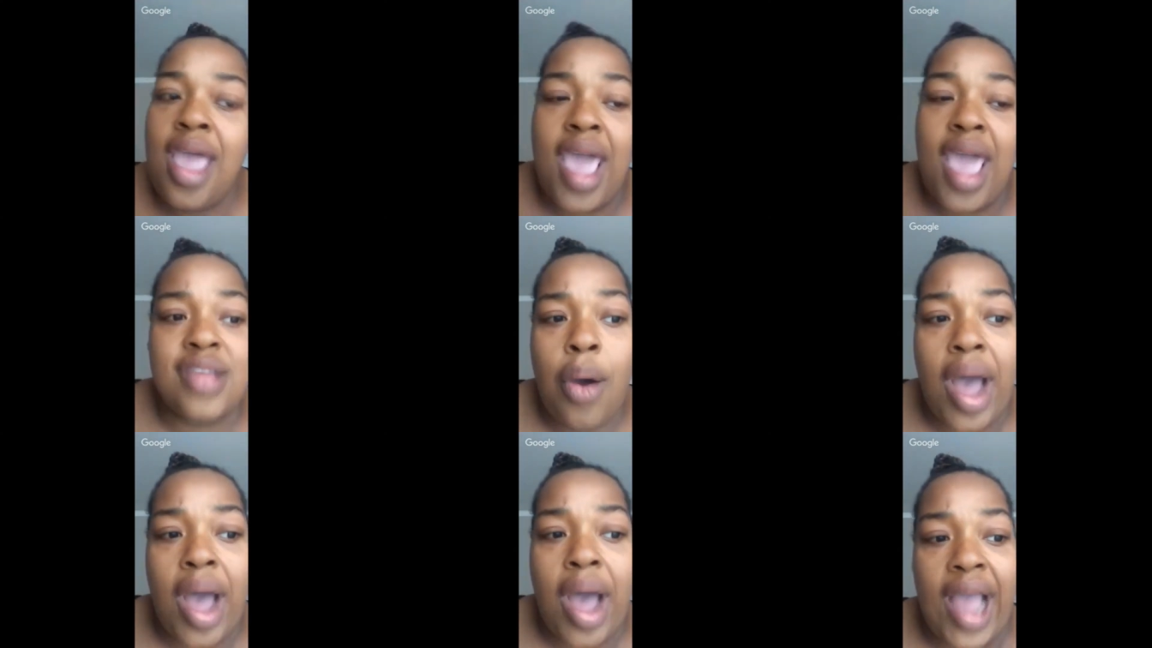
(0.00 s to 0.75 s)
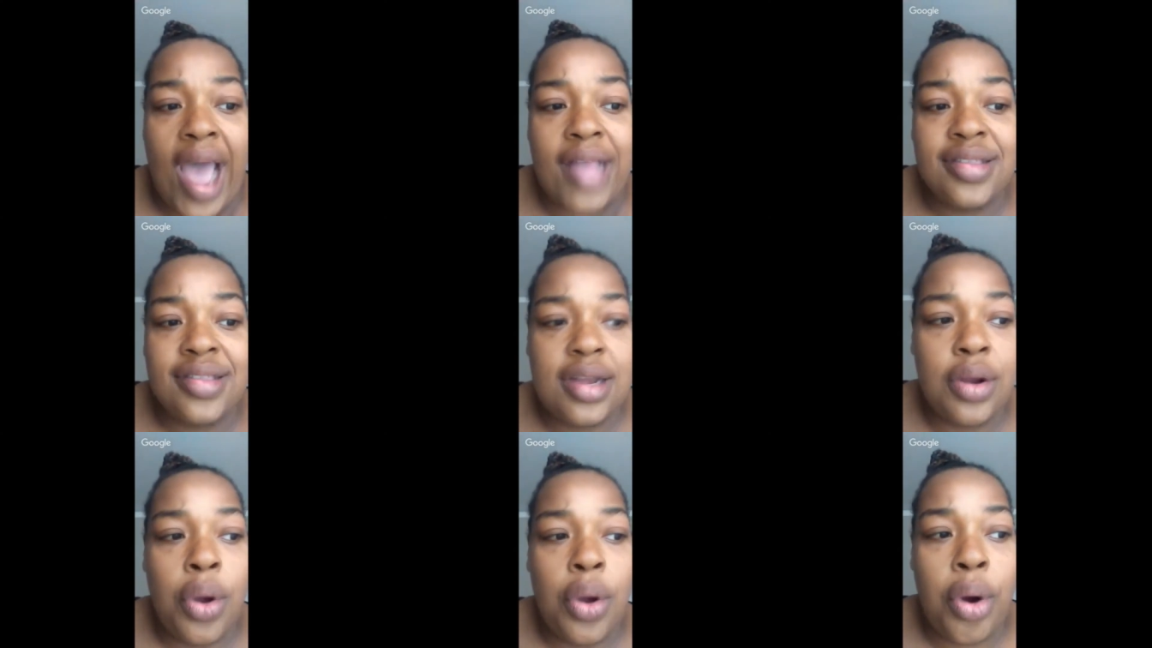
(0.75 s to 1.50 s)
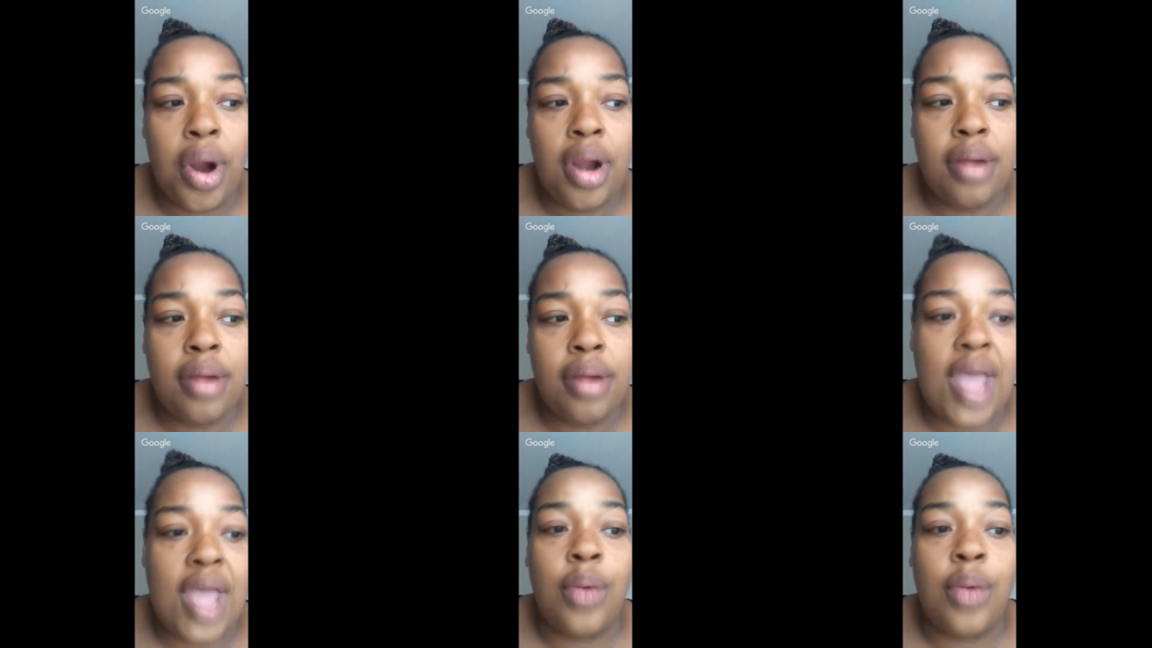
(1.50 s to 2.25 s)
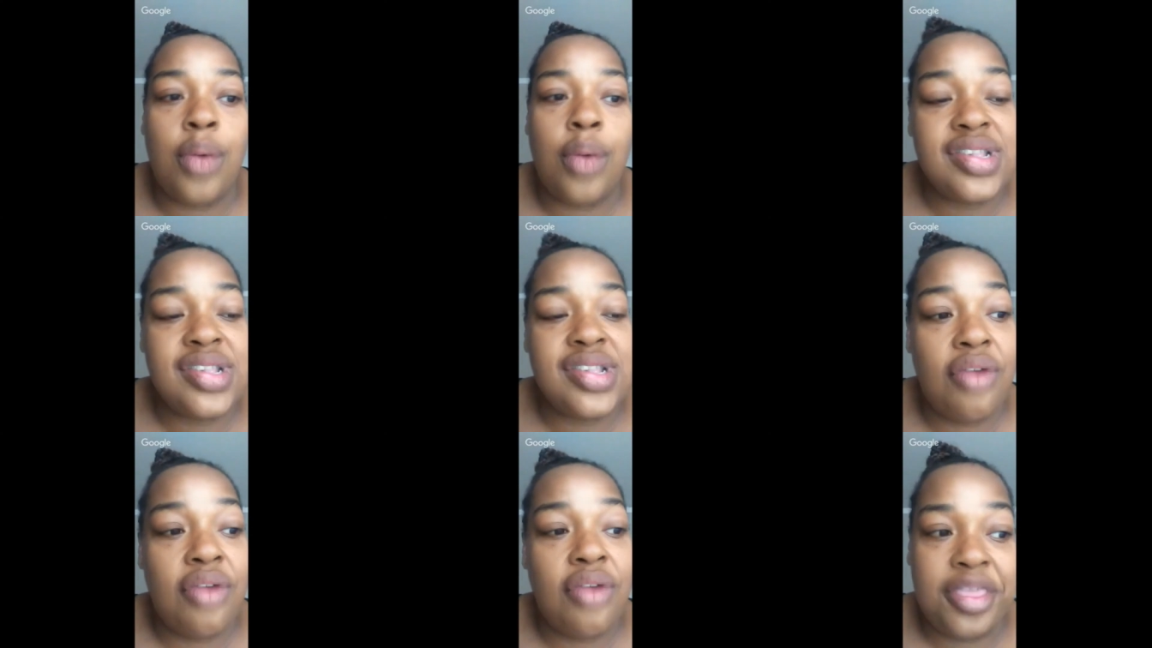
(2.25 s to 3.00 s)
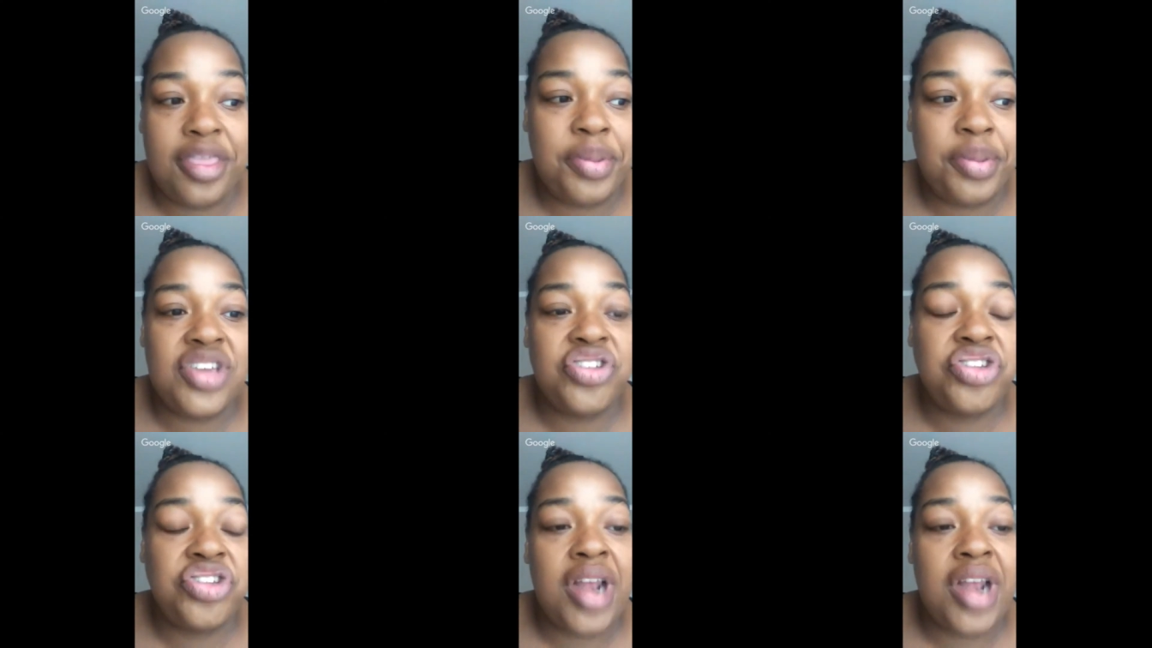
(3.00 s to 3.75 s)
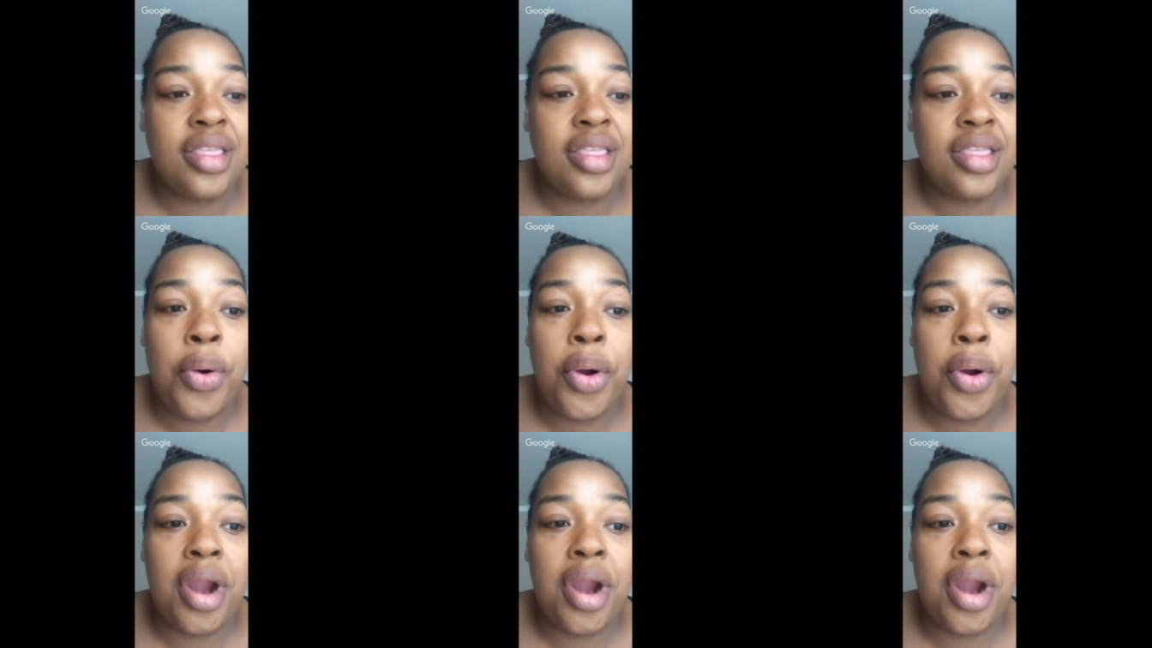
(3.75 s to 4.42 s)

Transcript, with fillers: And so I got to the court. I was served with the petition at the court.